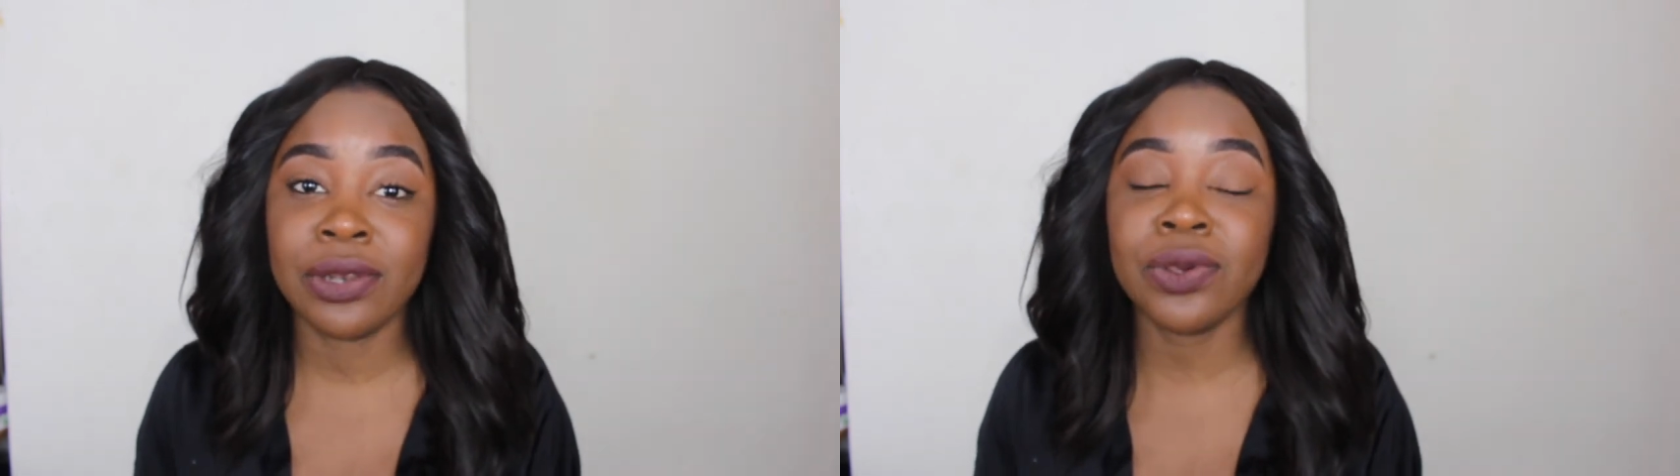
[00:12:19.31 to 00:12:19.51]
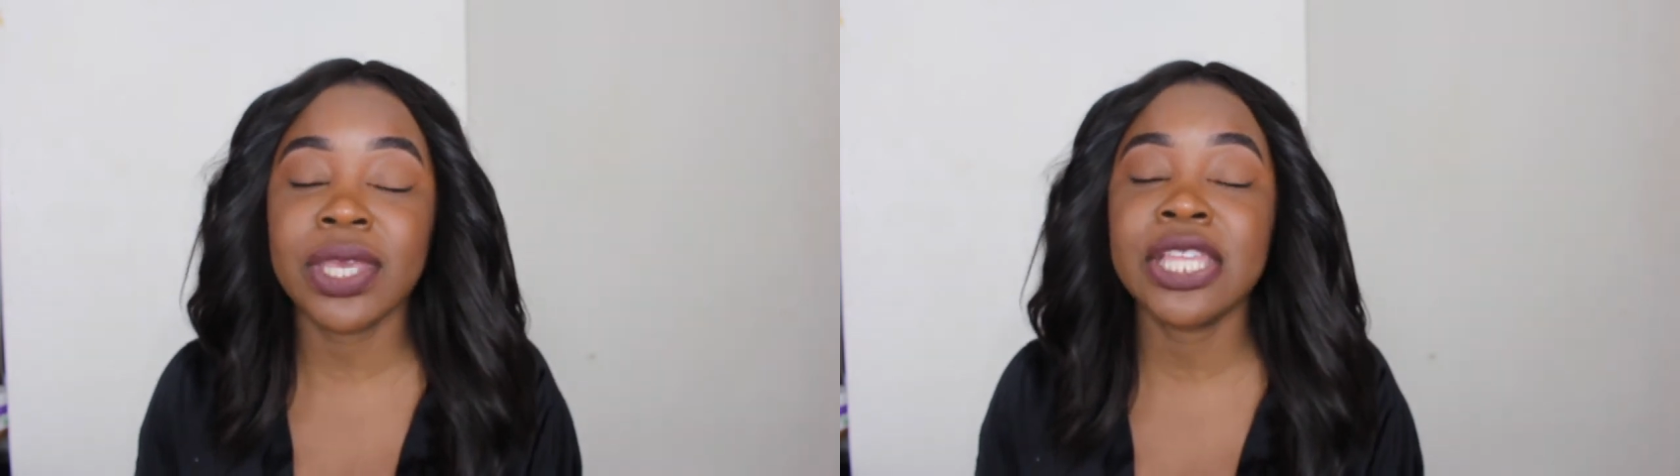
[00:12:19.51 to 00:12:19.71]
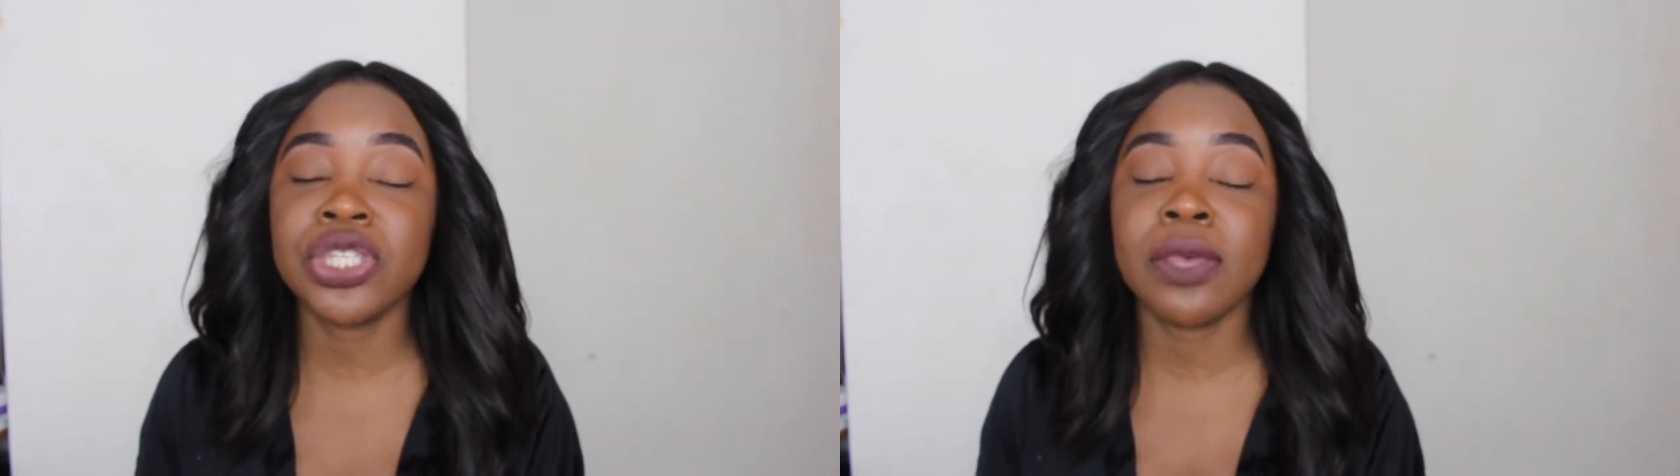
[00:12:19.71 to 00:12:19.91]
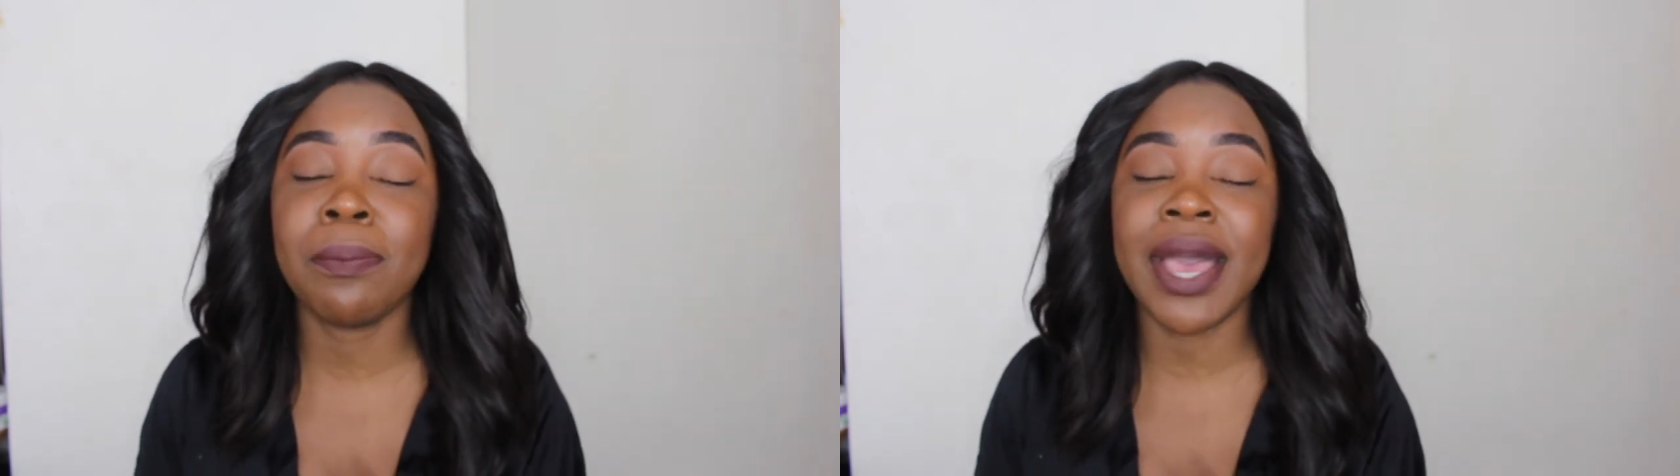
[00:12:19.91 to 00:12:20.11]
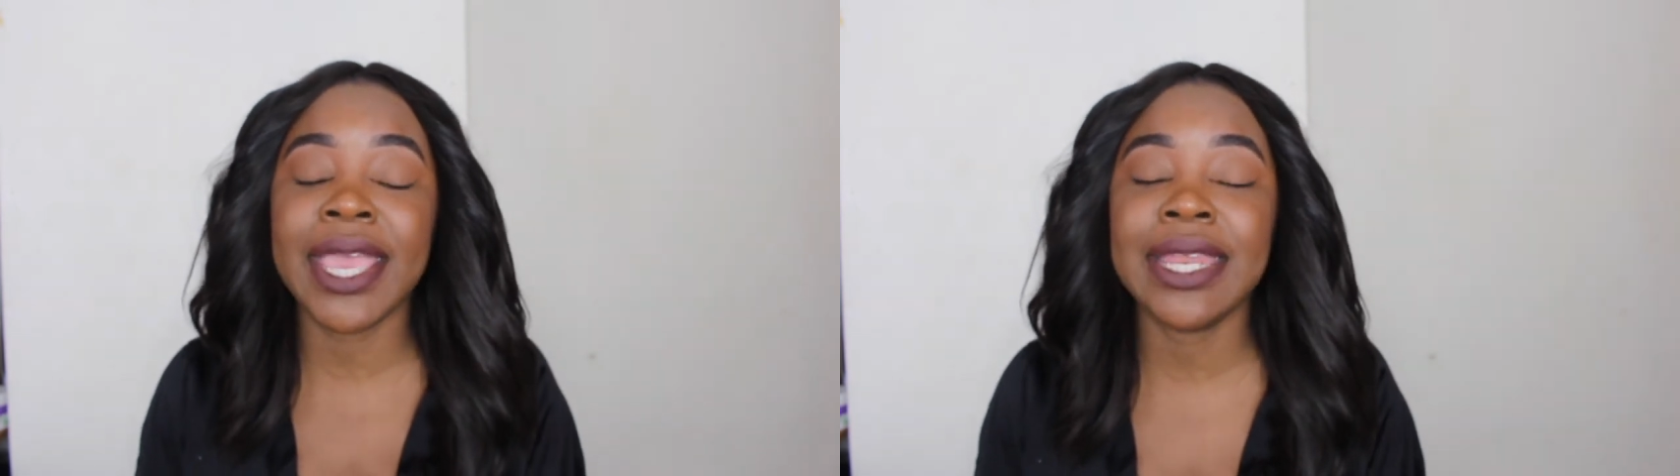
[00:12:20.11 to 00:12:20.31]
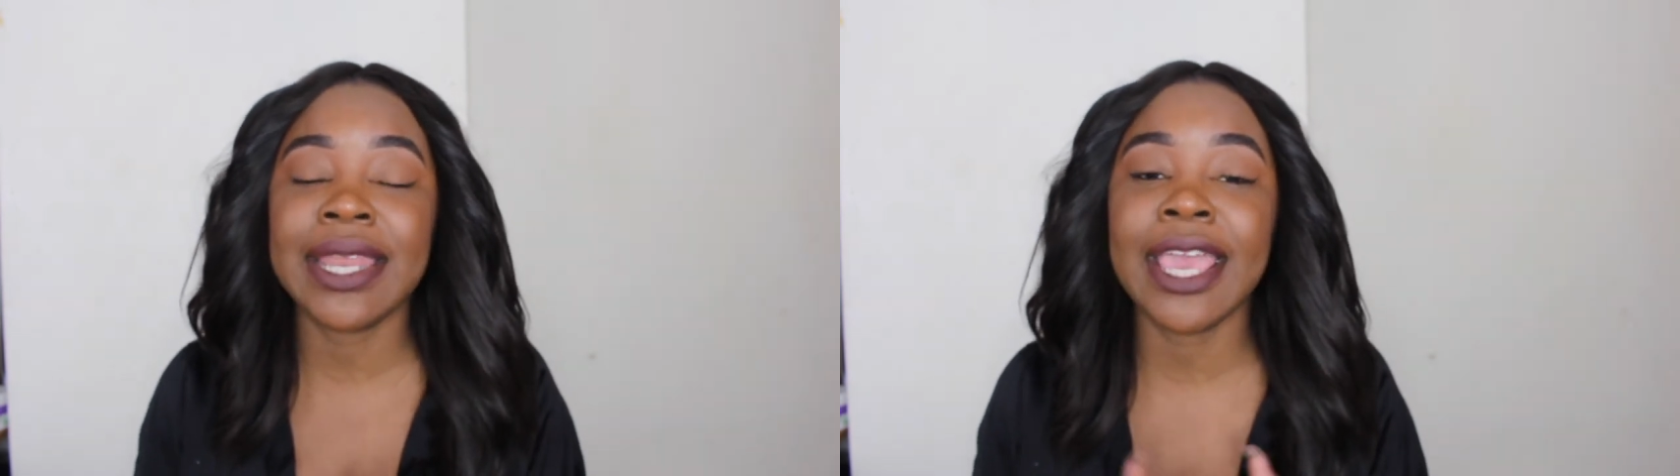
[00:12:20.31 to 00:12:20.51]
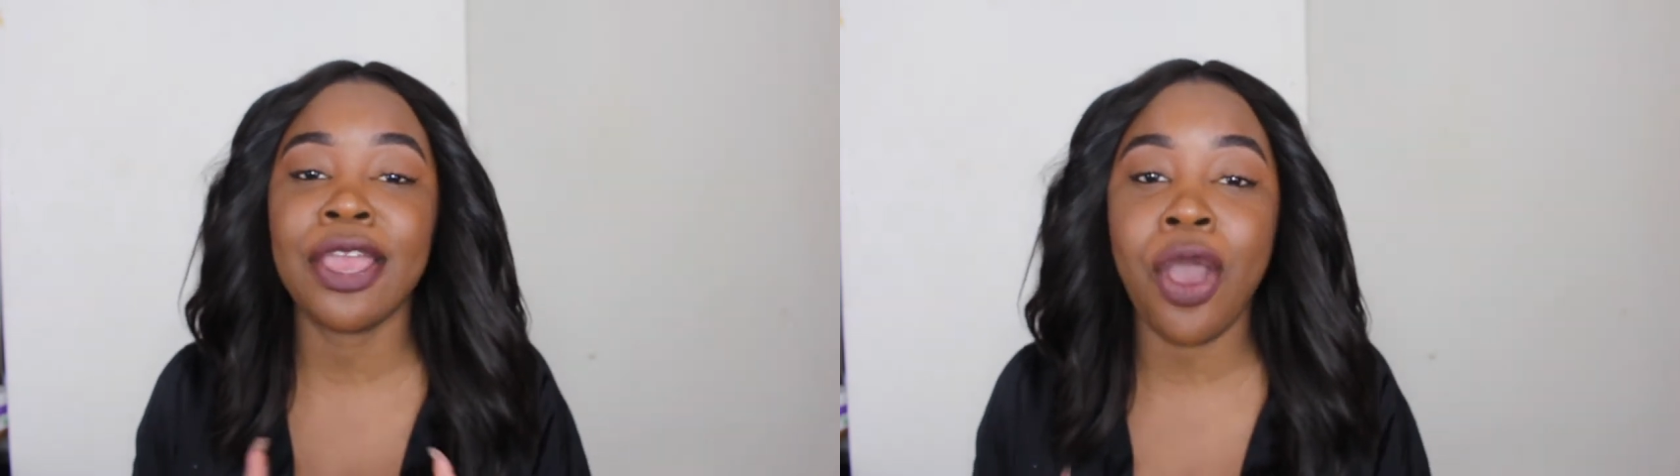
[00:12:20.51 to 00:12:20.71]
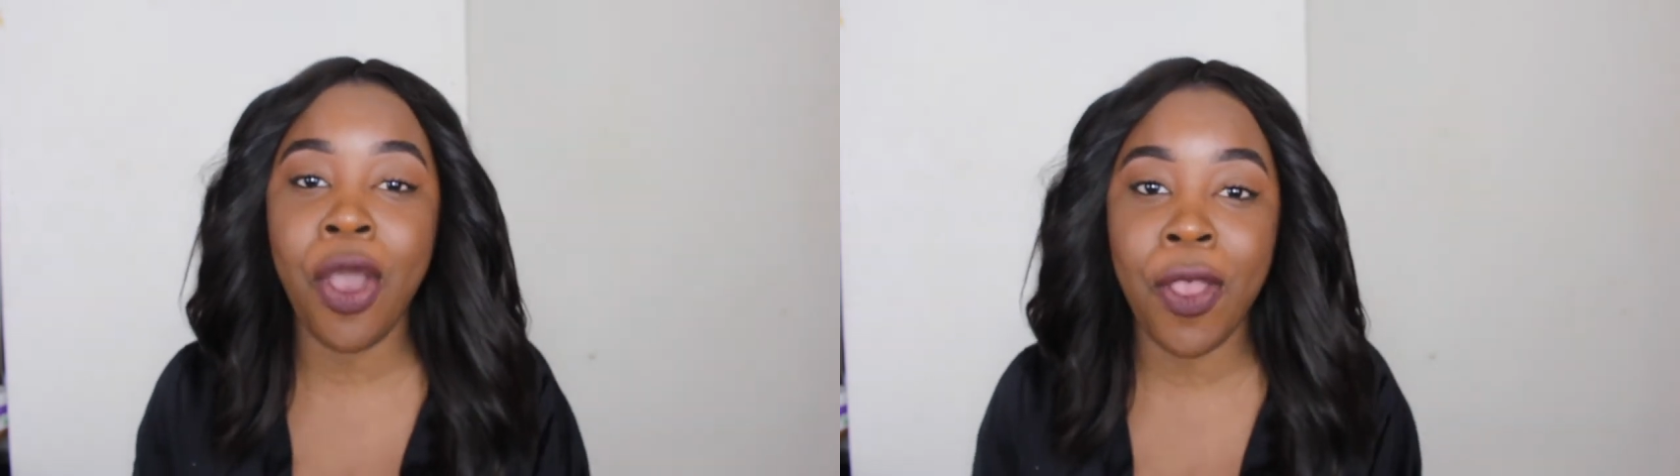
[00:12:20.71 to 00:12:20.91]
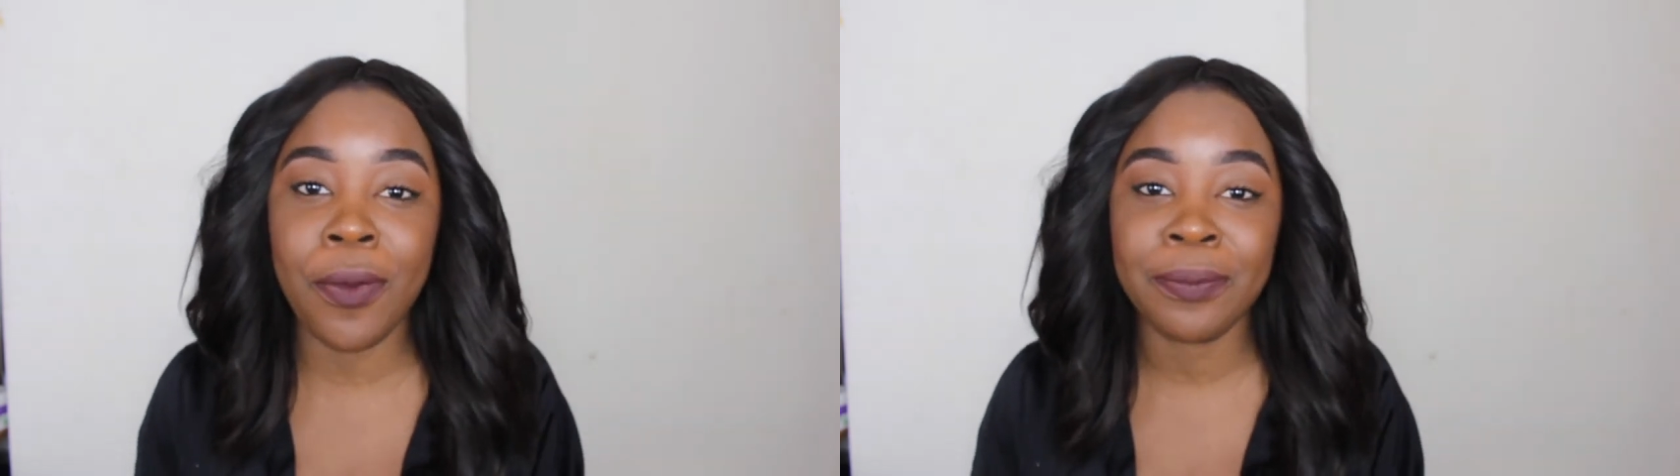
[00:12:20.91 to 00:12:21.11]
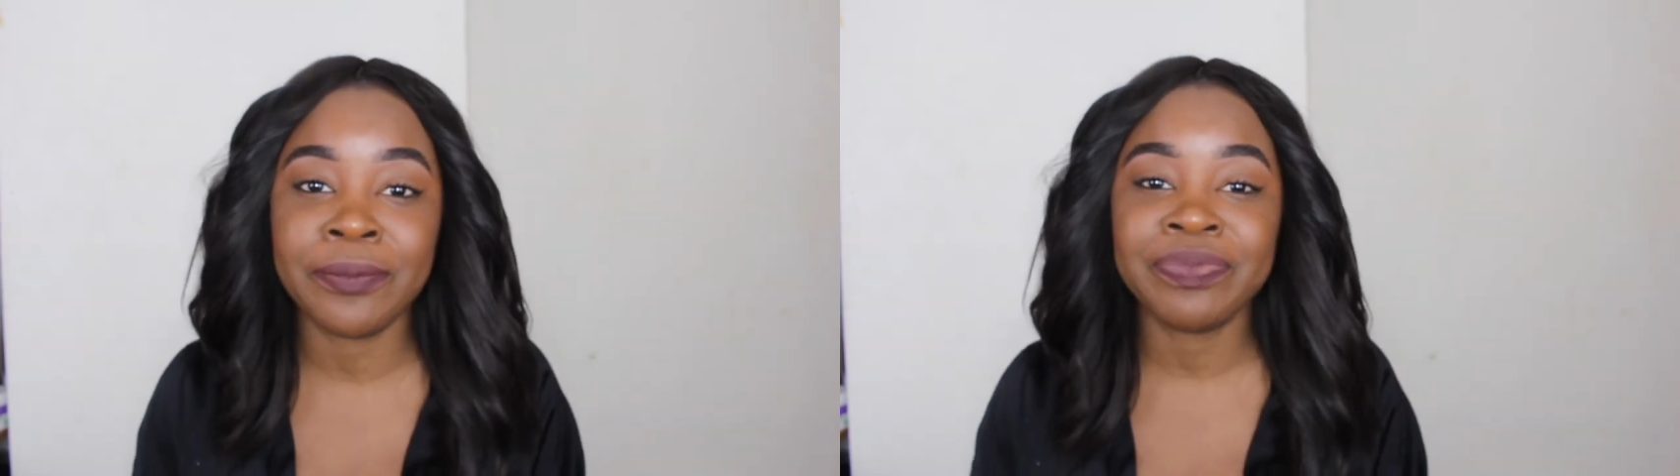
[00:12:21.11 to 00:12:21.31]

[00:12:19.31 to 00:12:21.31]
Look into buying a home.